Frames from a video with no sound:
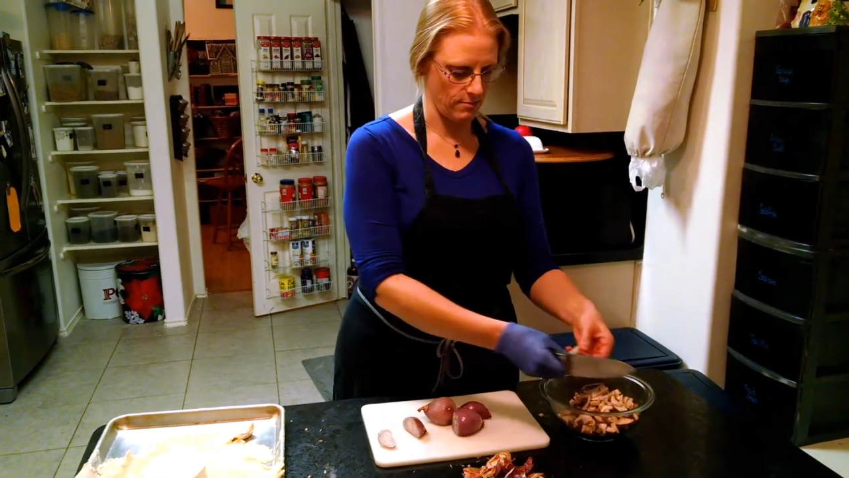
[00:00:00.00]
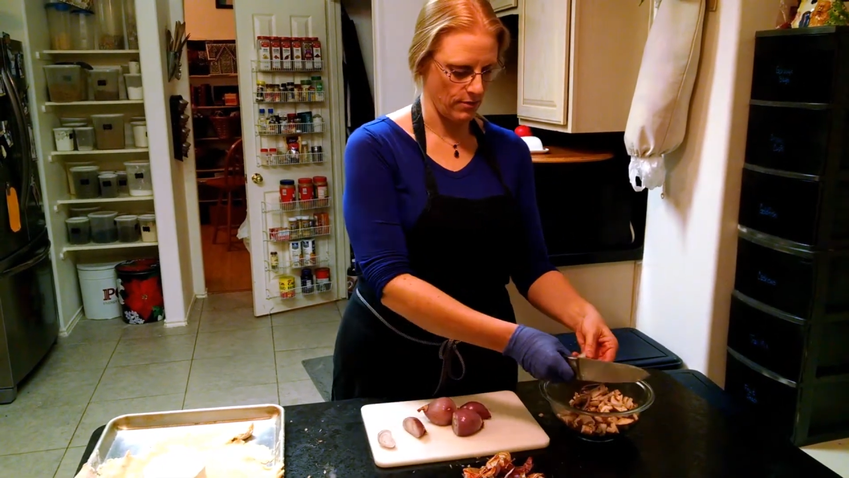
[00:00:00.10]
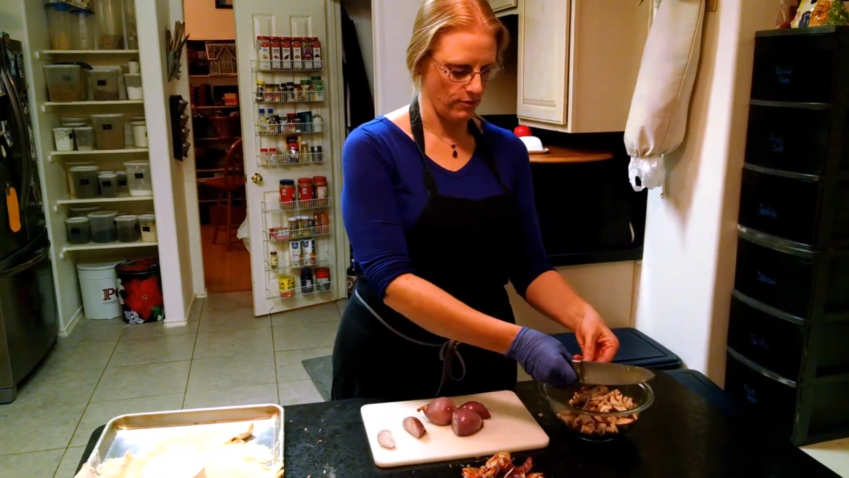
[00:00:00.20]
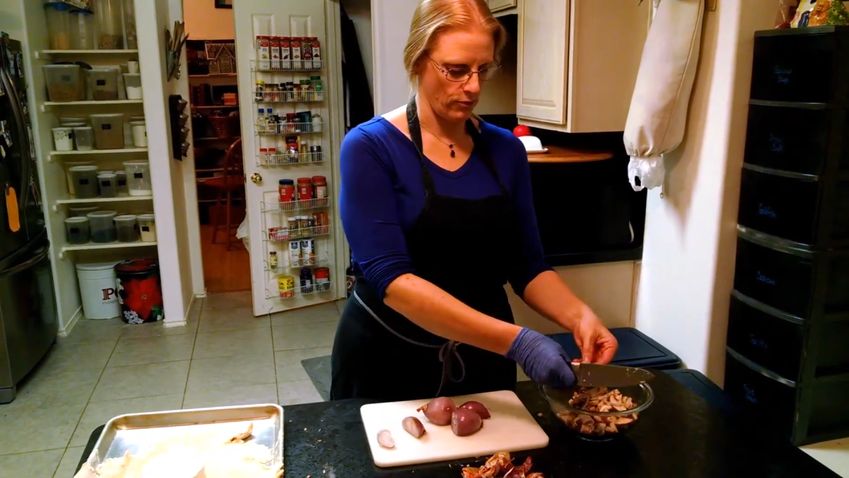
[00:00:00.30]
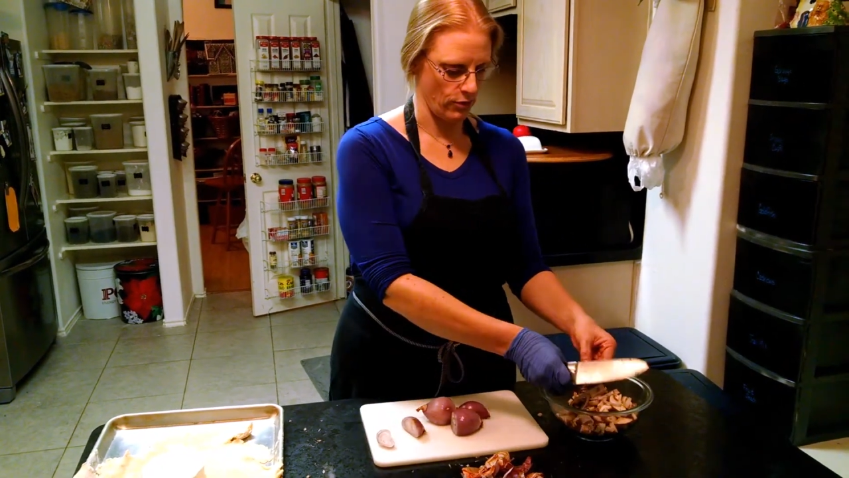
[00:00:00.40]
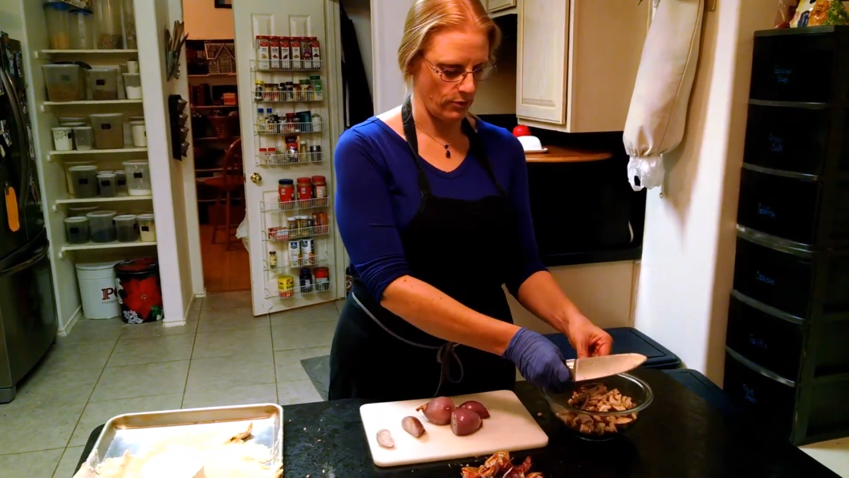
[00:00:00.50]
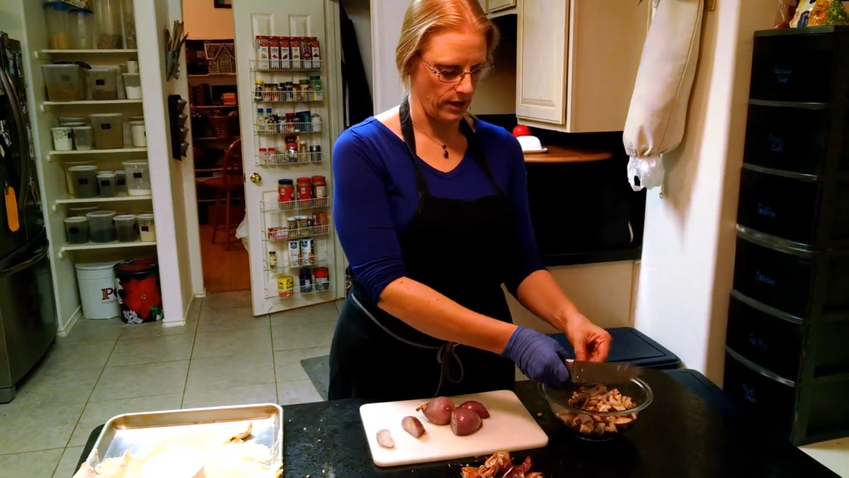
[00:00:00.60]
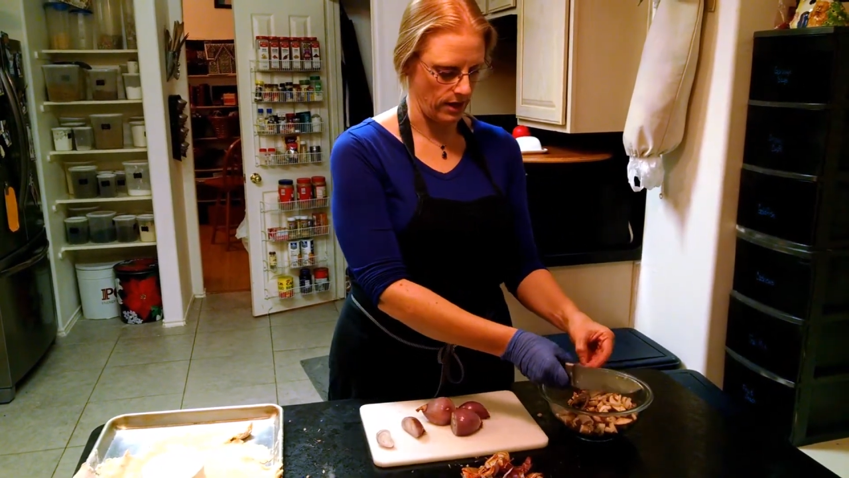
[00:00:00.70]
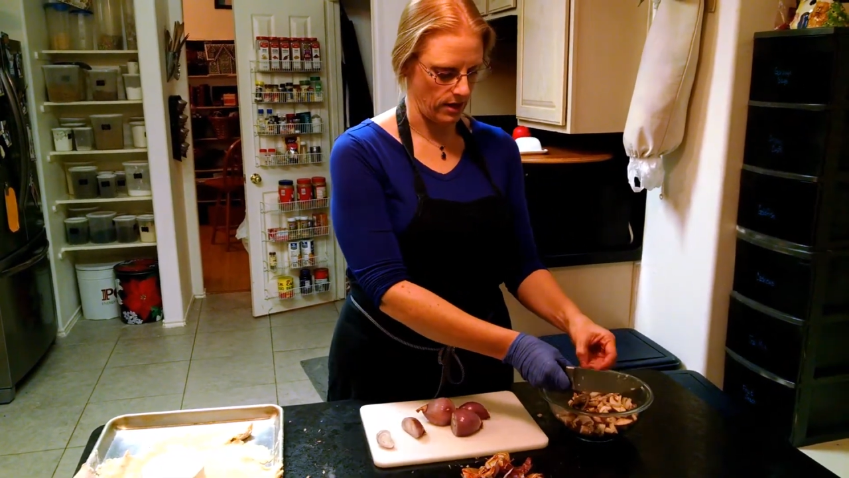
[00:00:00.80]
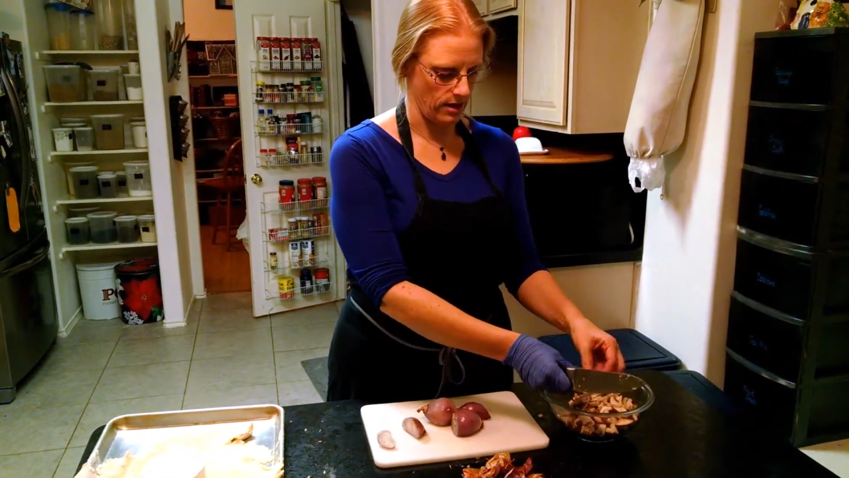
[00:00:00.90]
before
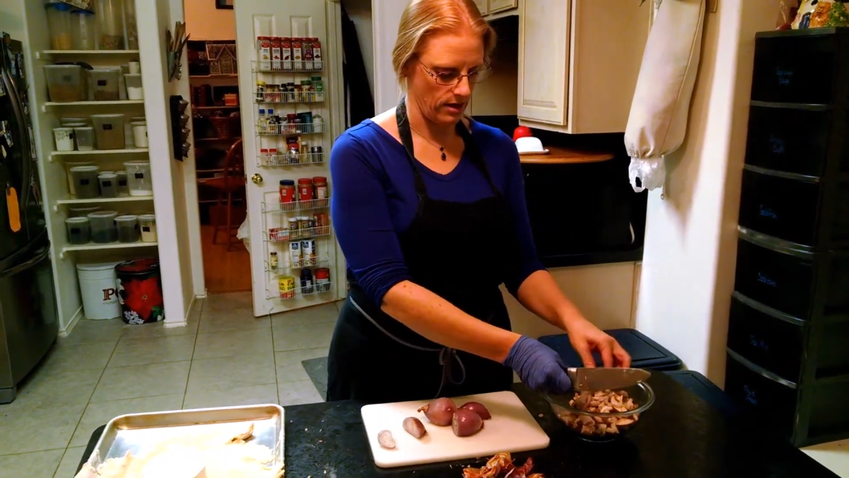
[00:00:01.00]
we